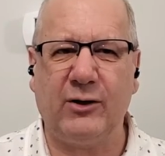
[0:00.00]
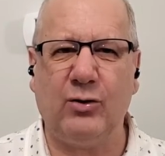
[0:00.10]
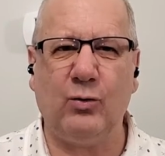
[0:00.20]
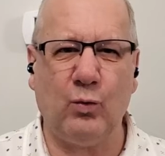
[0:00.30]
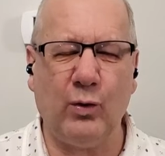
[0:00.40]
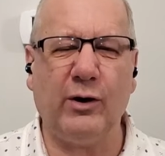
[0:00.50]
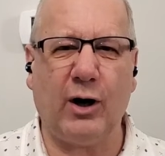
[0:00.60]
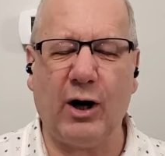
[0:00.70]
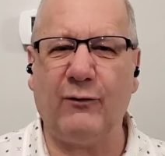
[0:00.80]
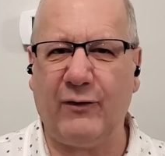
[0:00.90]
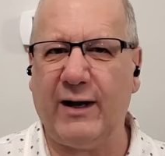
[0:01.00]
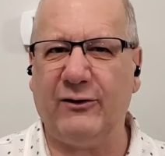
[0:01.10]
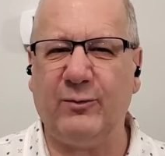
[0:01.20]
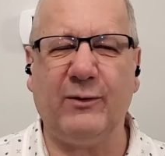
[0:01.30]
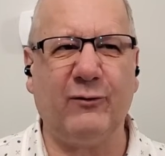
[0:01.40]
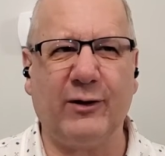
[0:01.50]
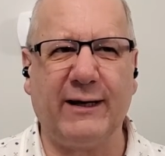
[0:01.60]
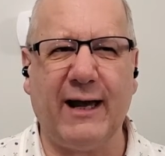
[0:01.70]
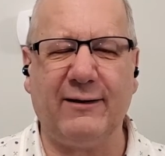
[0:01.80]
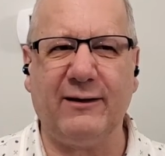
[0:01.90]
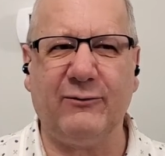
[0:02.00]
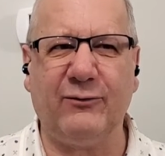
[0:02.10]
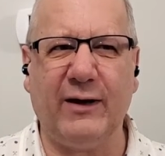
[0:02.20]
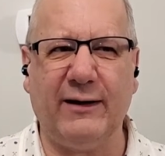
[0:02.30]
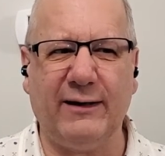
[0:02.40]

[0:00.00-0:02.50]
who were our friends before Kathy and Fred.